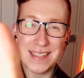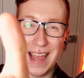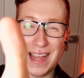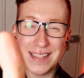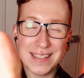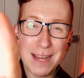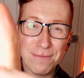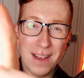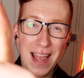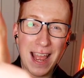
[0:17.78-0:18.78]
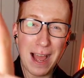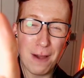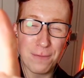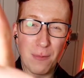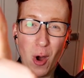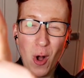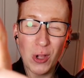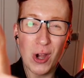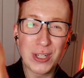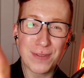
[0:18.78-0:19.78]
safe from
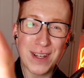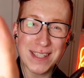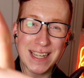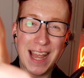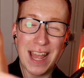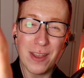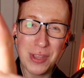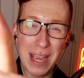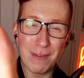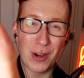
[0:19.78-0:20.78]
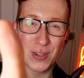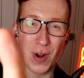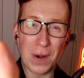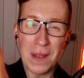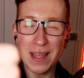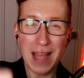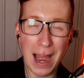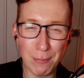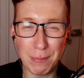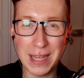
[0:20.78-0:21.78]
all controversy and nothing ever goes wrong.
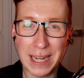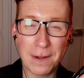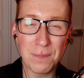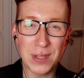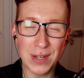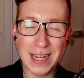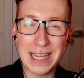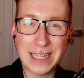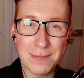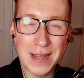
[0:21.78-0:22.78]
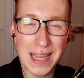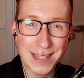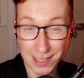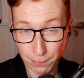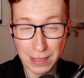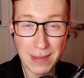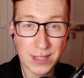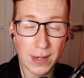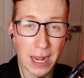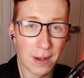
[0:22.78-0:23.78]
I'm kidding. The United Kingdom is a complete
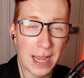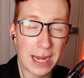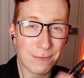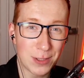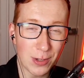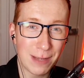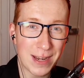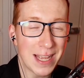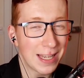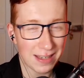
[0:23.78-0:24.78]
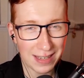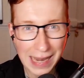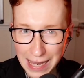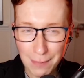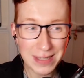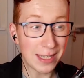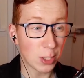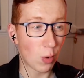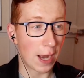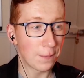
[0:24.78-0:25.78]
mess right now. And if you don't live in it, let me
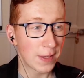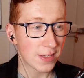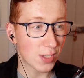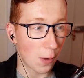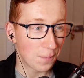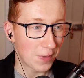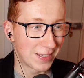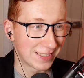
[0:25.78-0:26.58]
tell you why. So